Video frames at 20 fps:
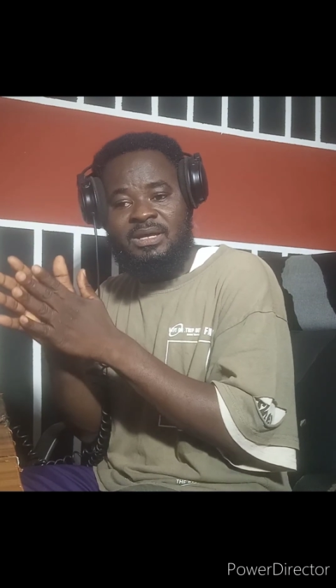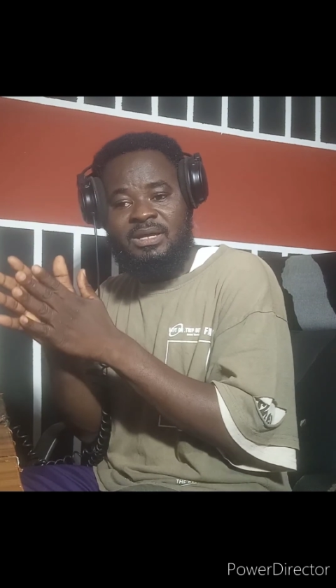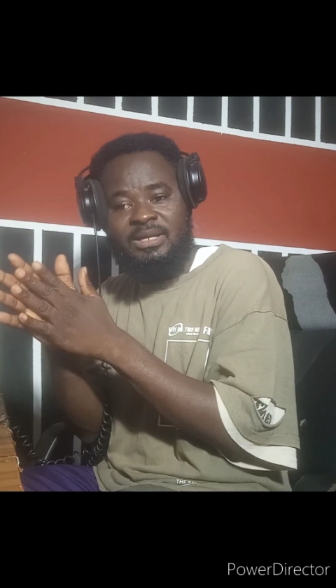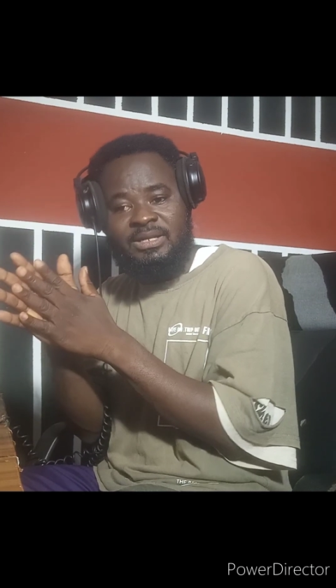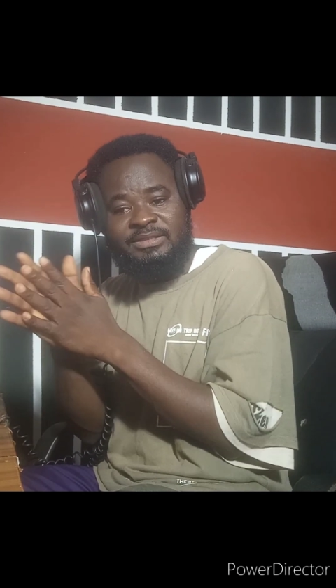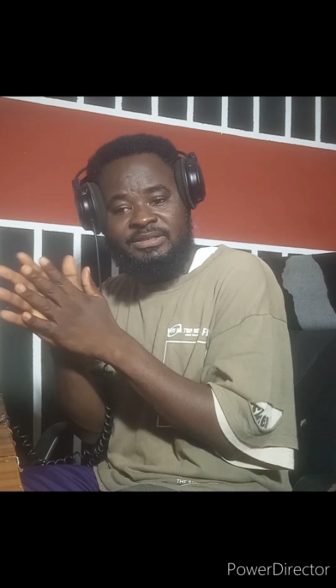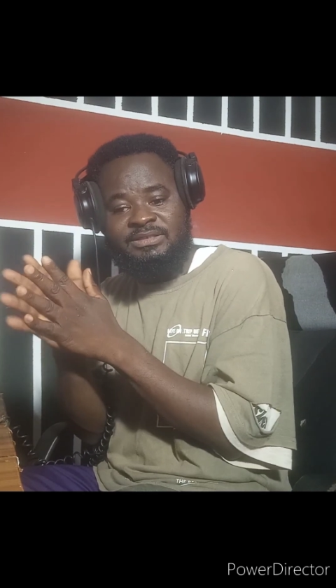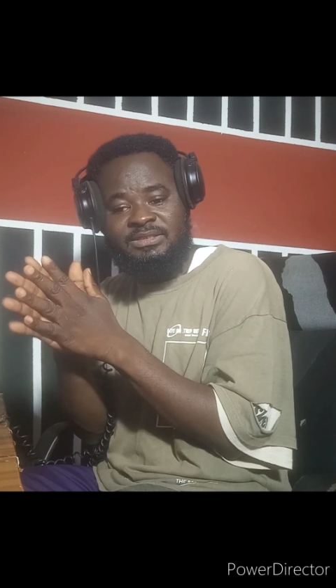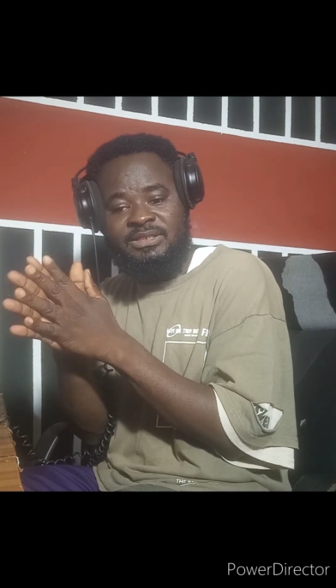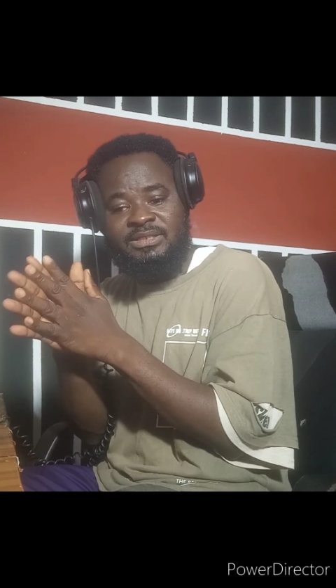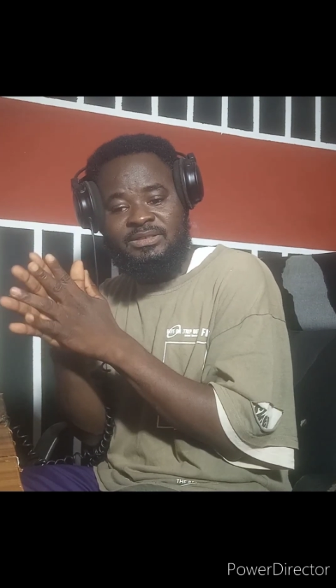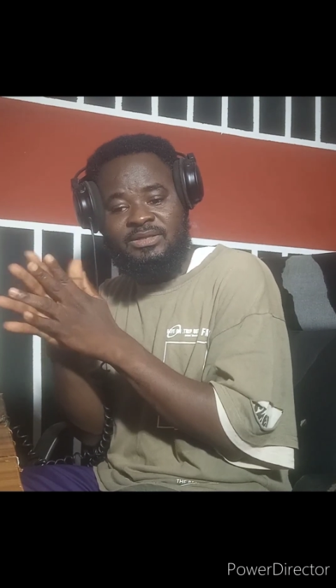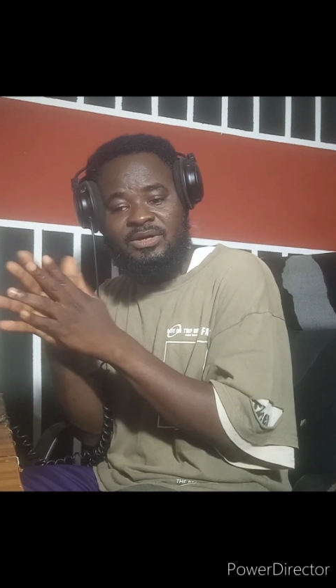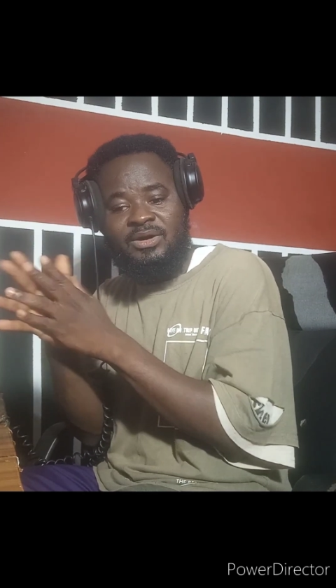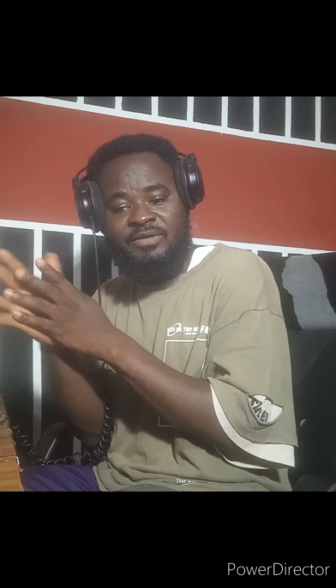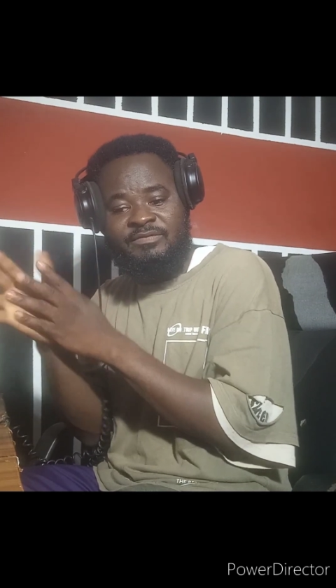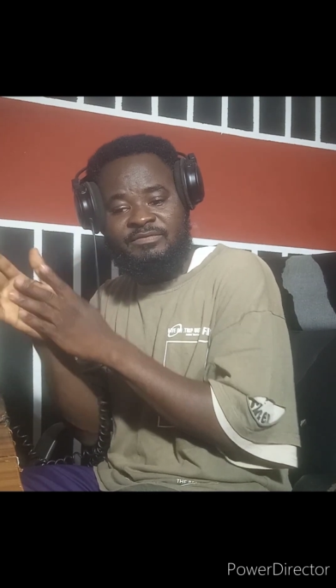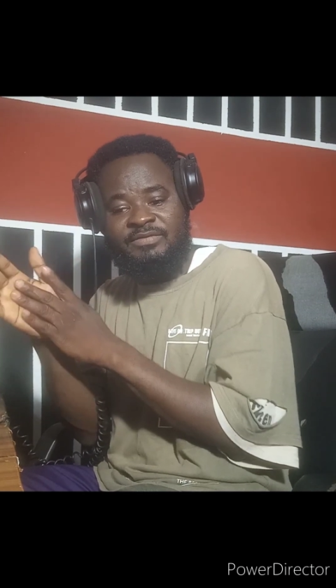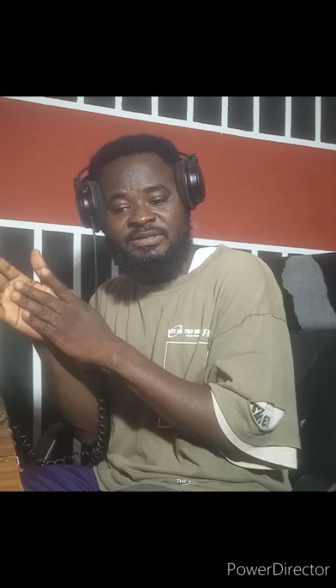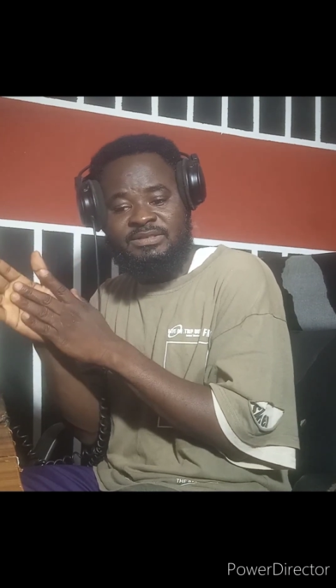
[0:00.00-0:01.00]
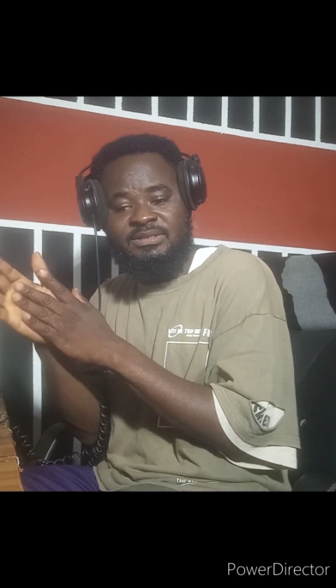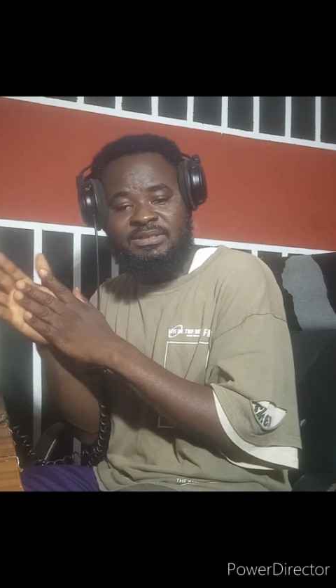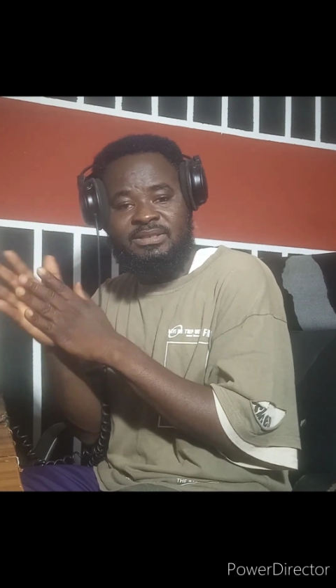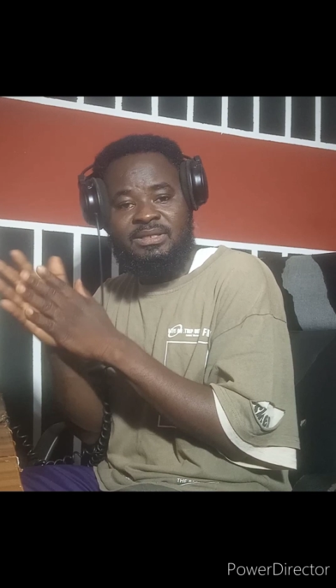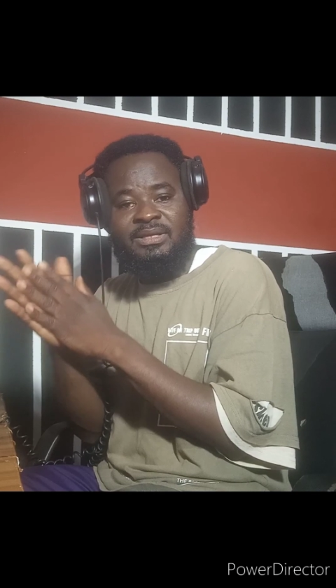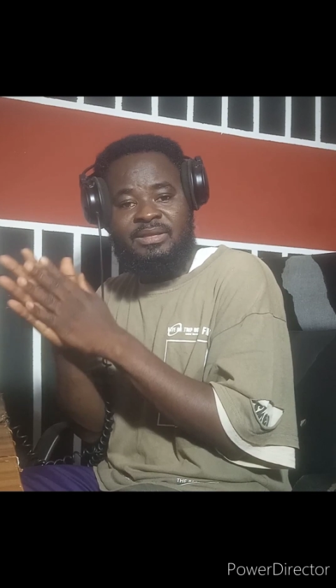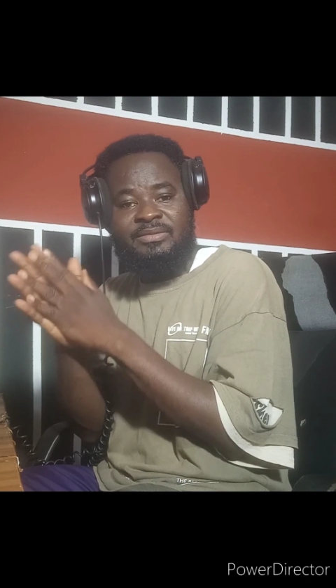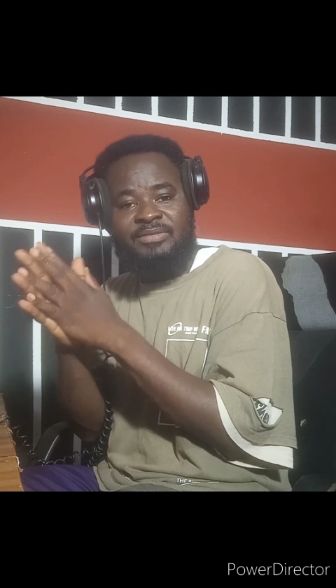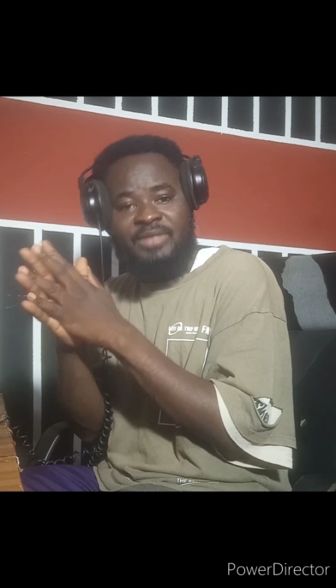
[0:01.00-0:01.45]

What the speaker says: a listen of it.